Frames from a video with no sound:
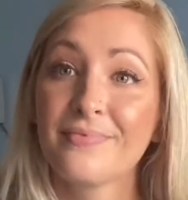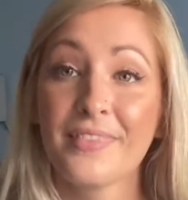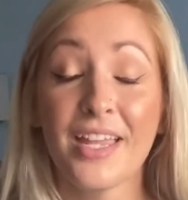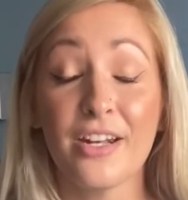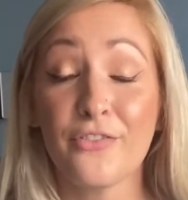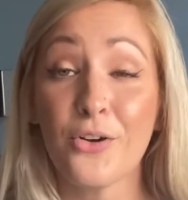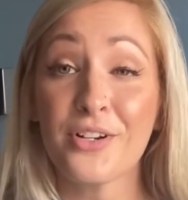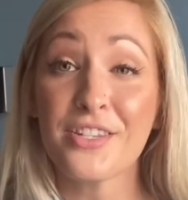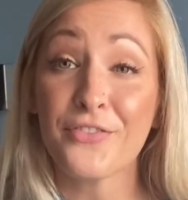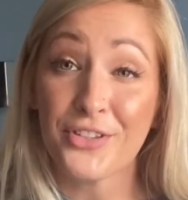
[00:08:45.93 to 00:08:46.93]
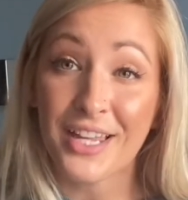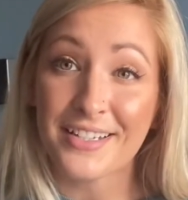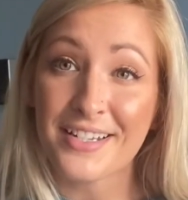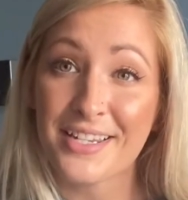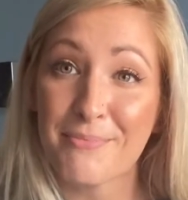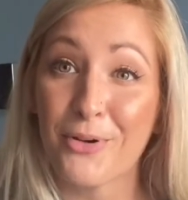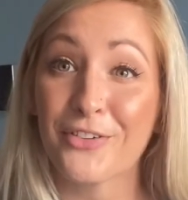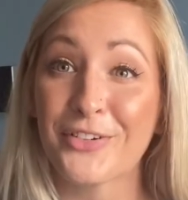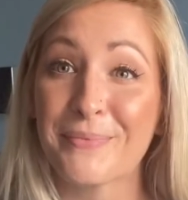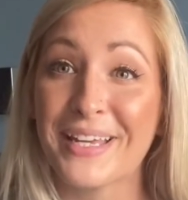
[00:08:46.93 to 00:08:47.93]
And of course, if you'd like to see more
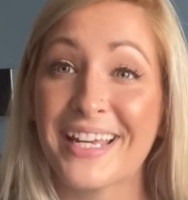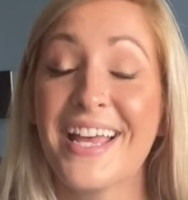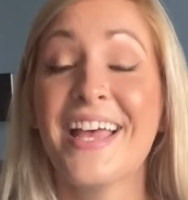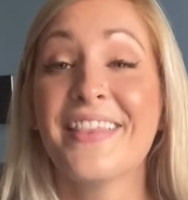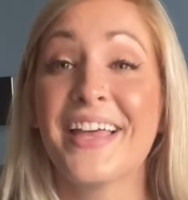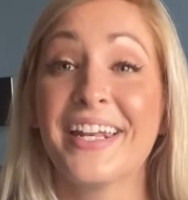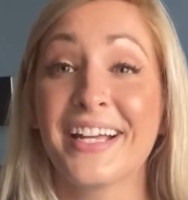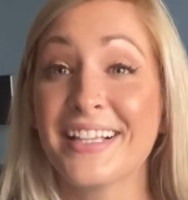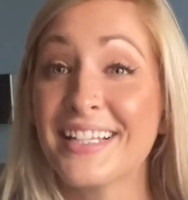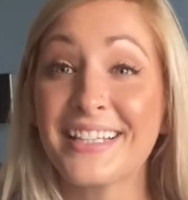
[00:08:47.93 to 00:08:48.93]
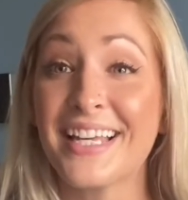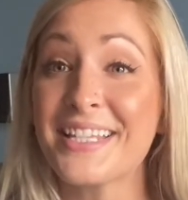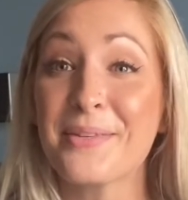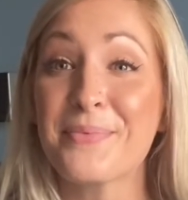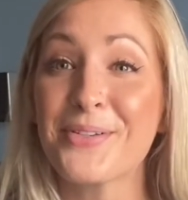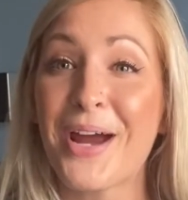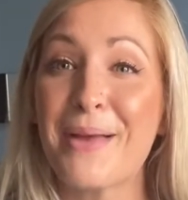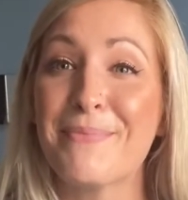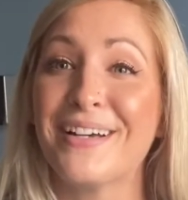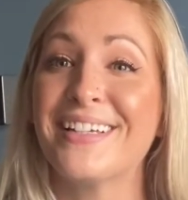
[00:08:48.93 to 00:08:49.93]
from me, then click that subscribe
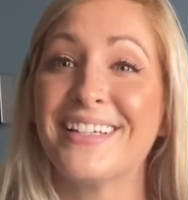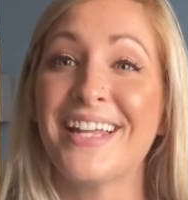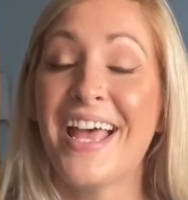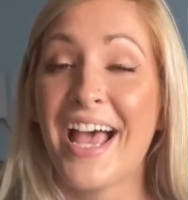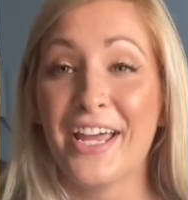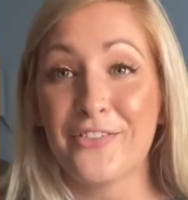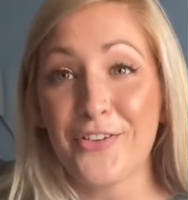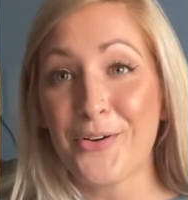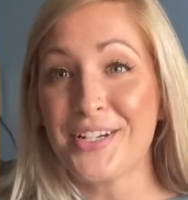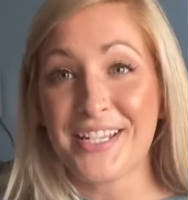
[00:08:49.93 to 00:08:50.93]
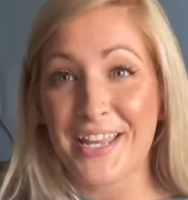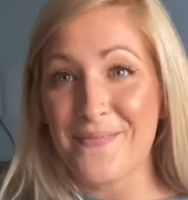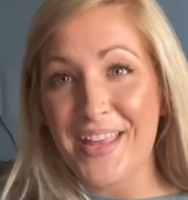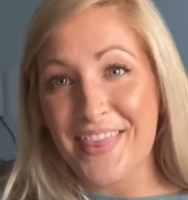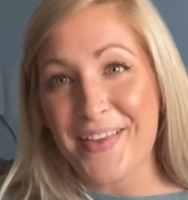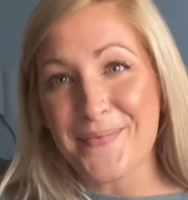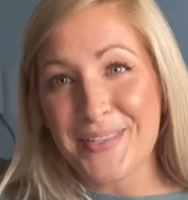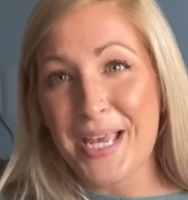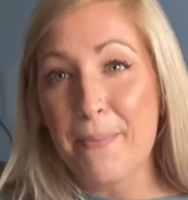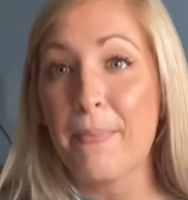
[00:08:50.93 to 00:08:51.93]
button. And of course, give me a thumbs
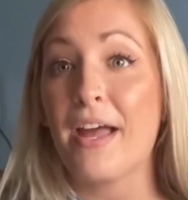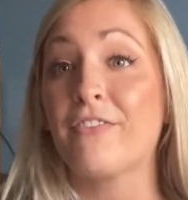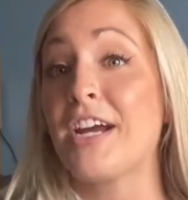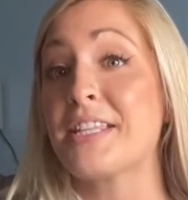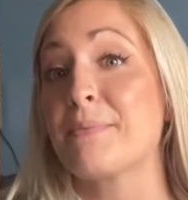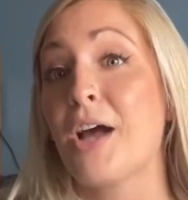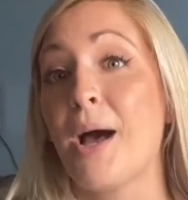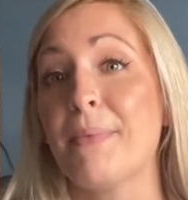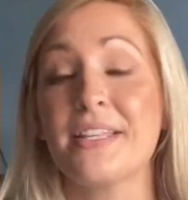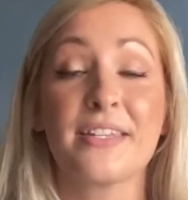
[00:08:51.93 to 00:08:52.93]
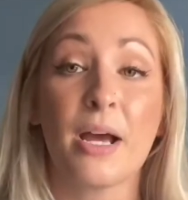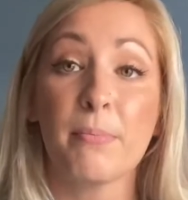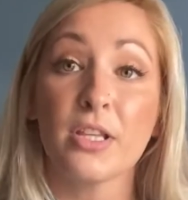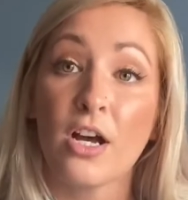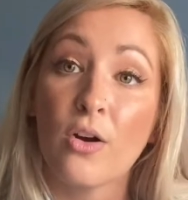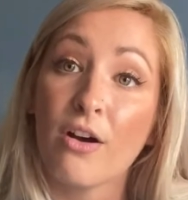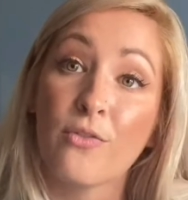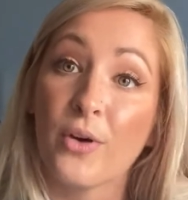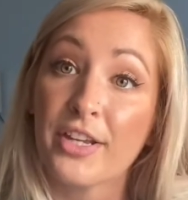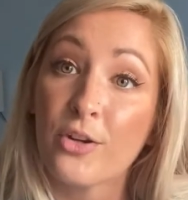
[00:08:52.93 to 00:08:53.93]
up, write some comments down below of
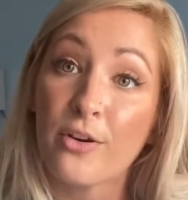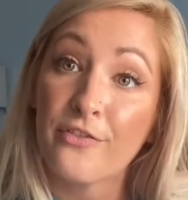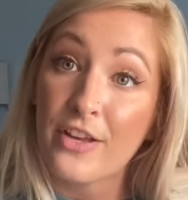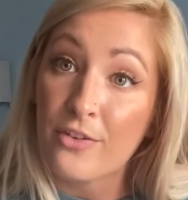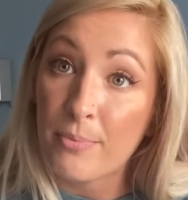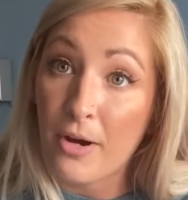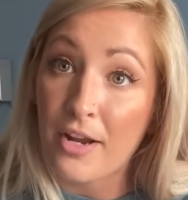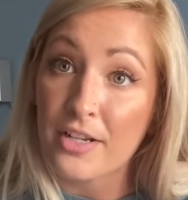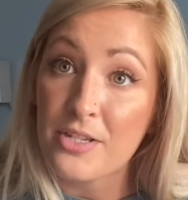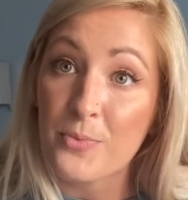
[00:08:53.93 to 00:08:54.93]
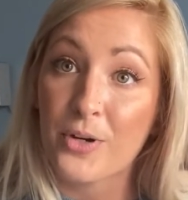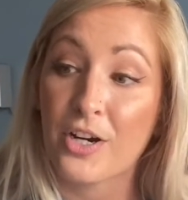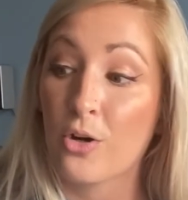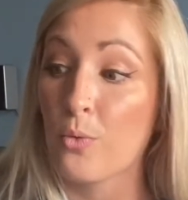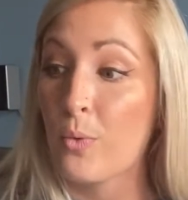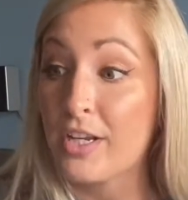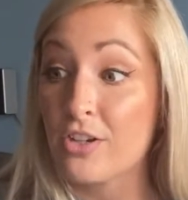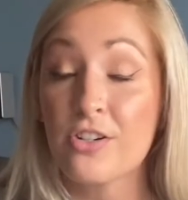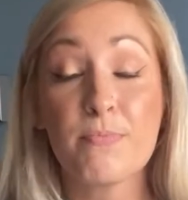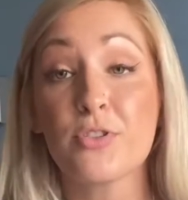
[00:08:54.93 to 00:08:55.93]
what your favorite products were or what
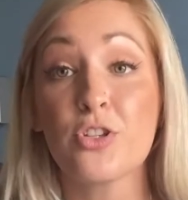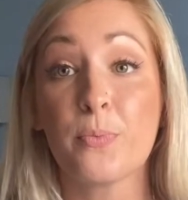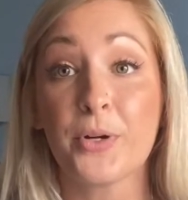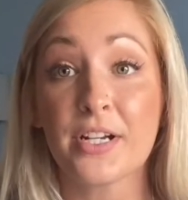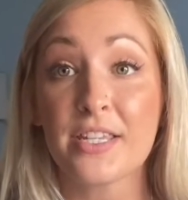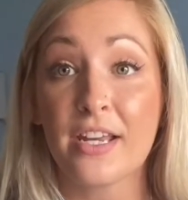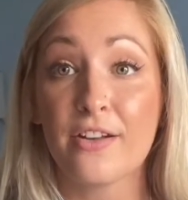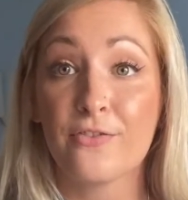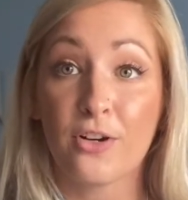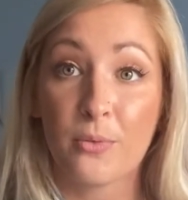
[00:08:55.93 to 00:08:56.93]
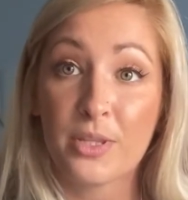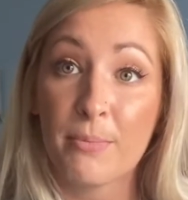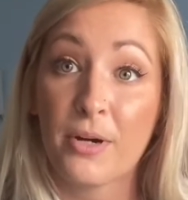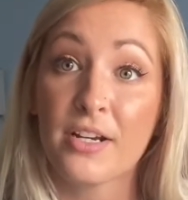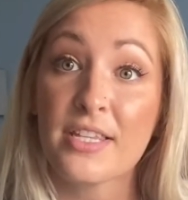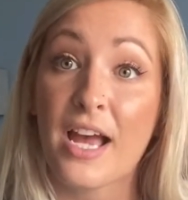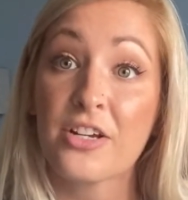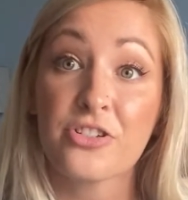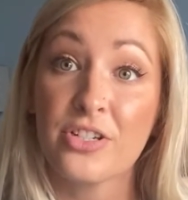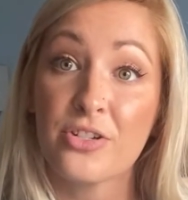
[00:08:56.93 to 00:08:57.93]
you're super excited for when the parks
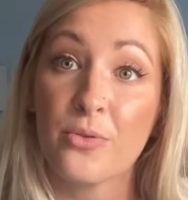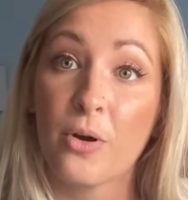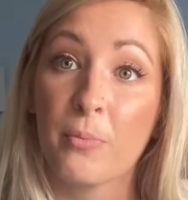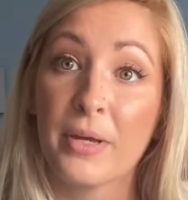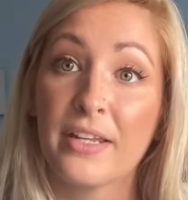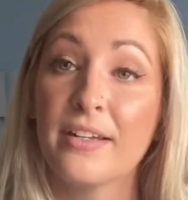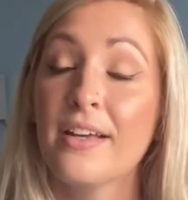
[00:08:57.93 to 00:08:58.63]
actually do open.